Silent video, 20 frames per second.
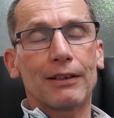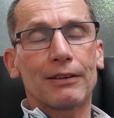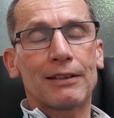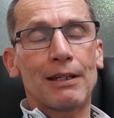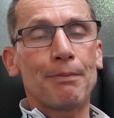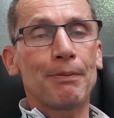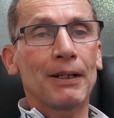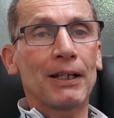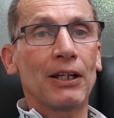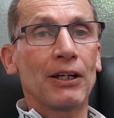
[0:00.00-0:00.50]

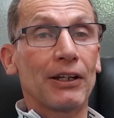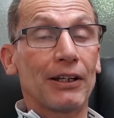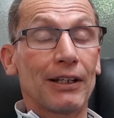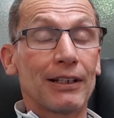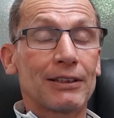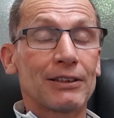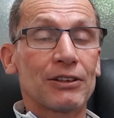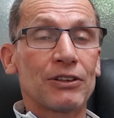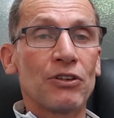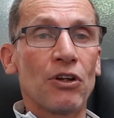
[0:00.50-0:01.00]
typically
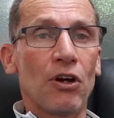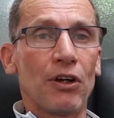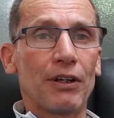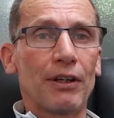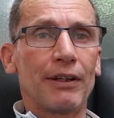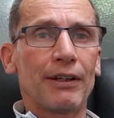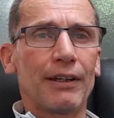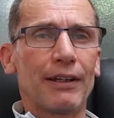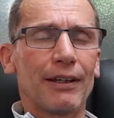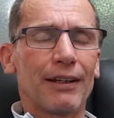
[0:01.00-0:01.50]
it's not
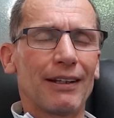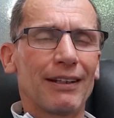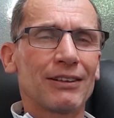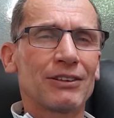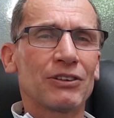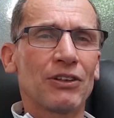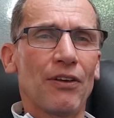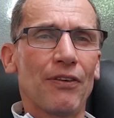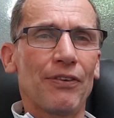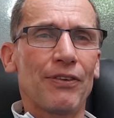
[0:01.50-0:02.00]

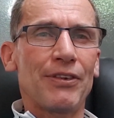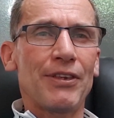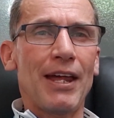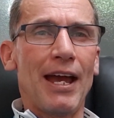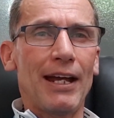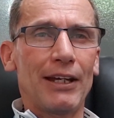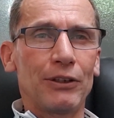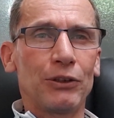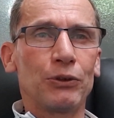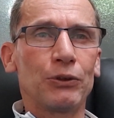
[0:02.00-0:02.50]

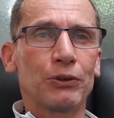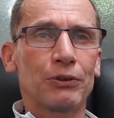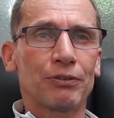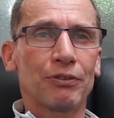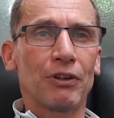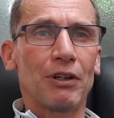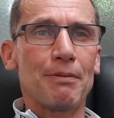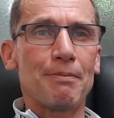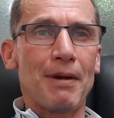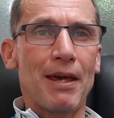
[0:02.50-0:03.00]
that
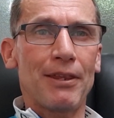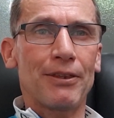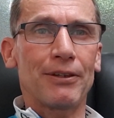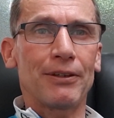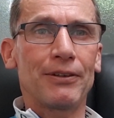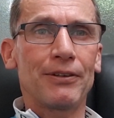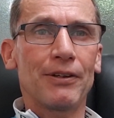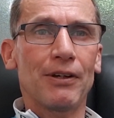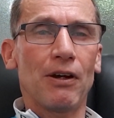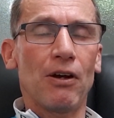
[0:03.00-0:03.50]
useful a
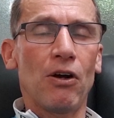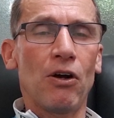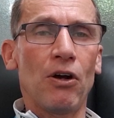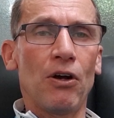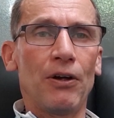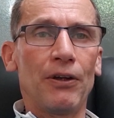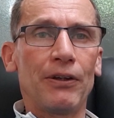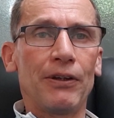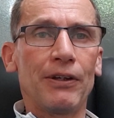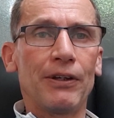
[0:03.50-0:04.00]
method
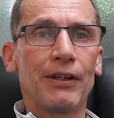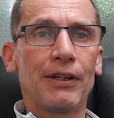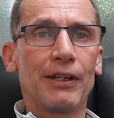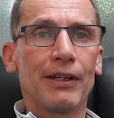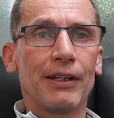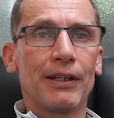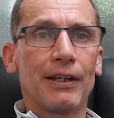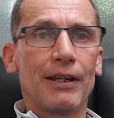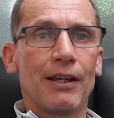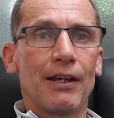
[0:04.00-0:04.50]
on
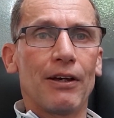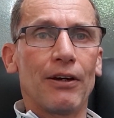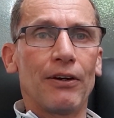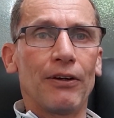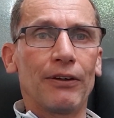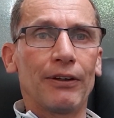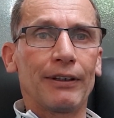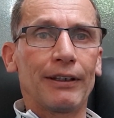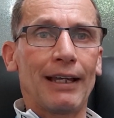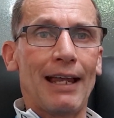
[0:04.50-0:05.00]

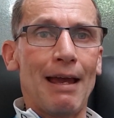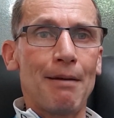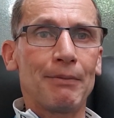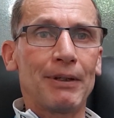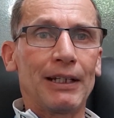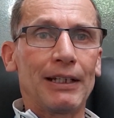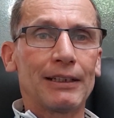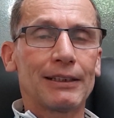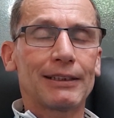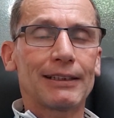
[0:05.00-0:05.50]

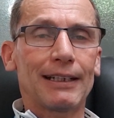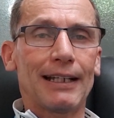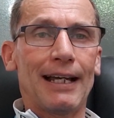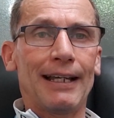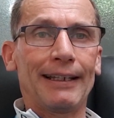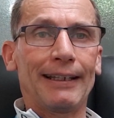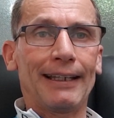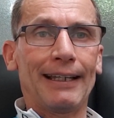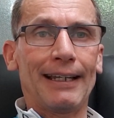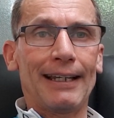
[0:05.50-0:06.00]
laminates
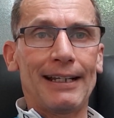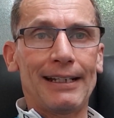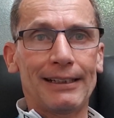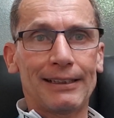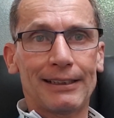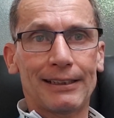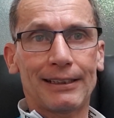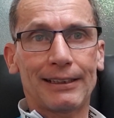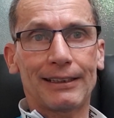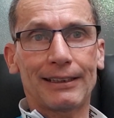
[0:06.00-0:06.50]

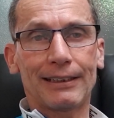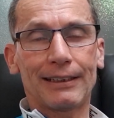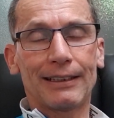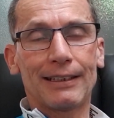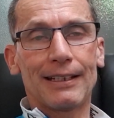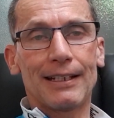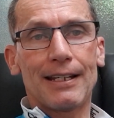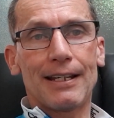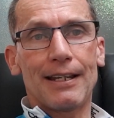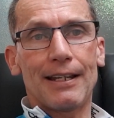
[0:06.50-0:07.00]
unless
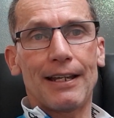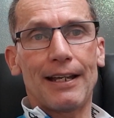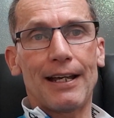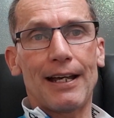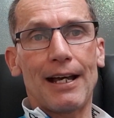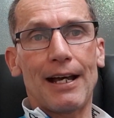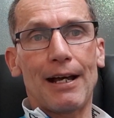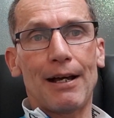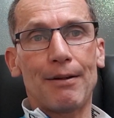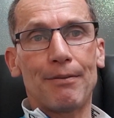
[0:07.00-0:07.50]

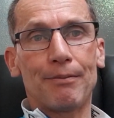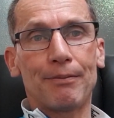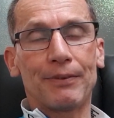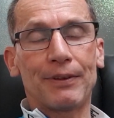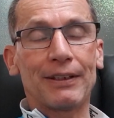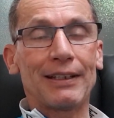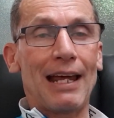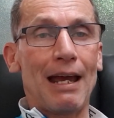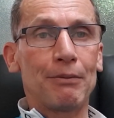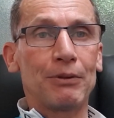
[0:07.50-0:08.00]

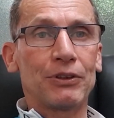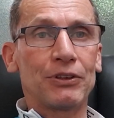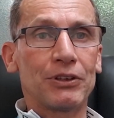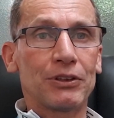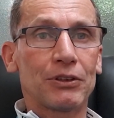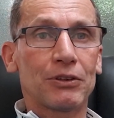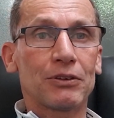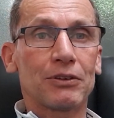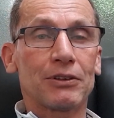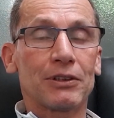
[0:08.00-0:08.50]
the damage
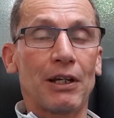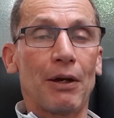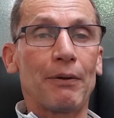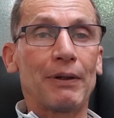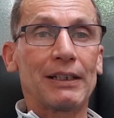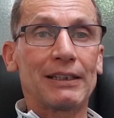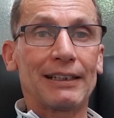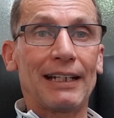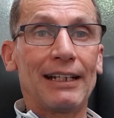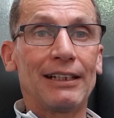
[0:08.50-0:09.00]
is
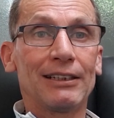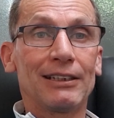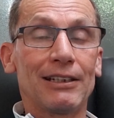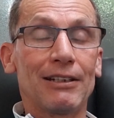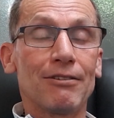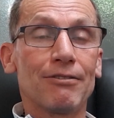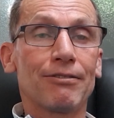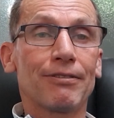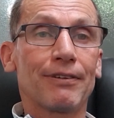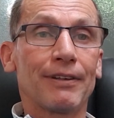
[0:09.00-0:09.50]
so
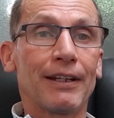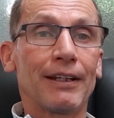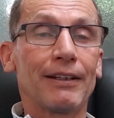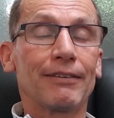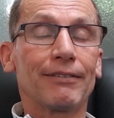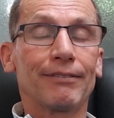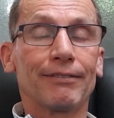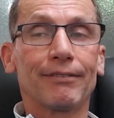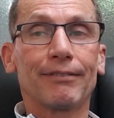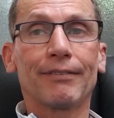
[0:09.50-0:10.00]
extensive that